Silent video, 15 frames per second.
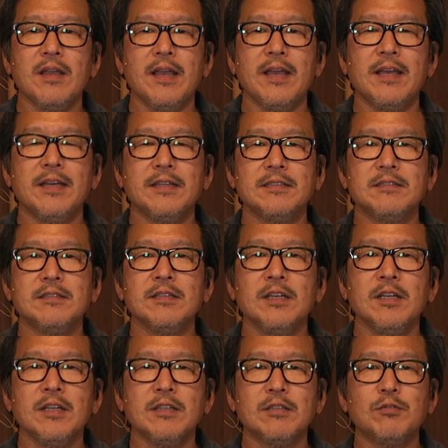And
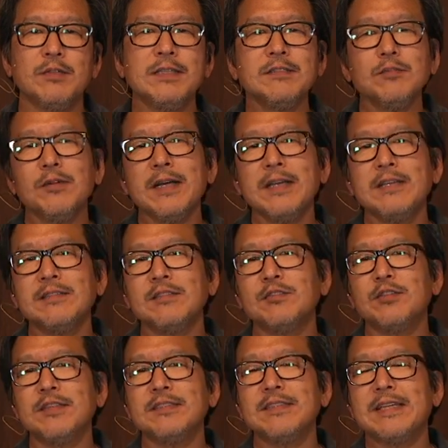the reason why he is
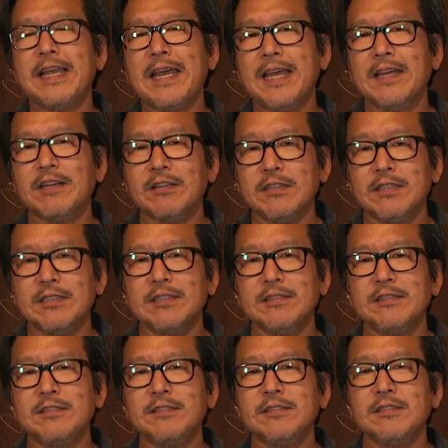addressing anger
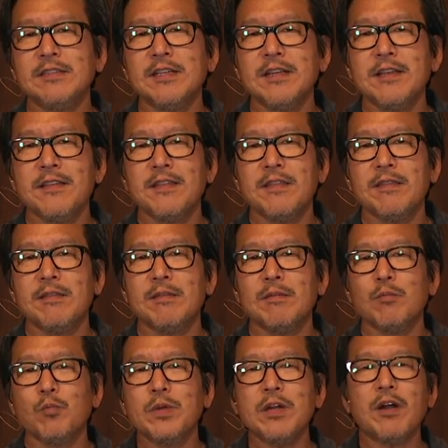is
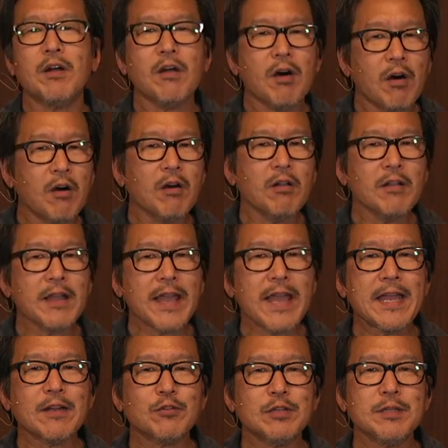we are all
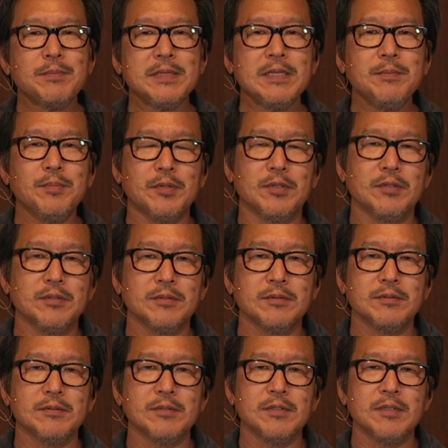angry people.
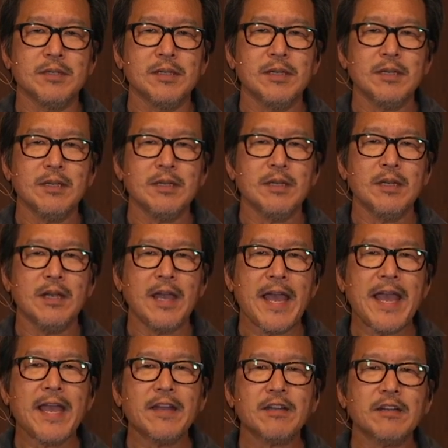
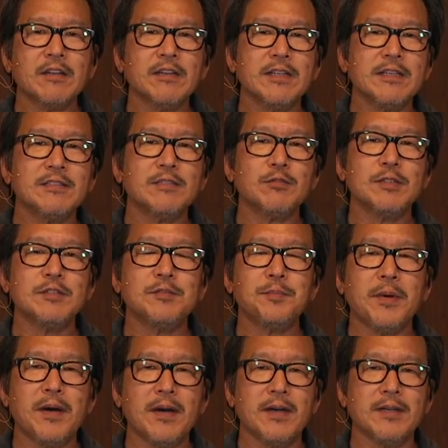Anger is a
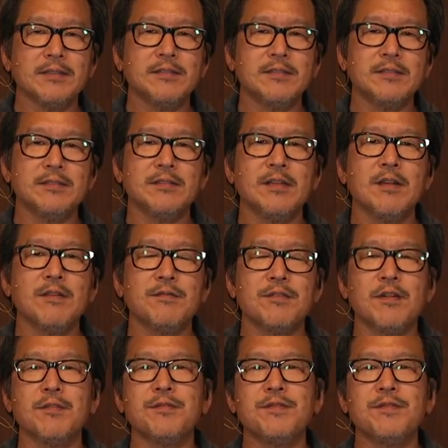response from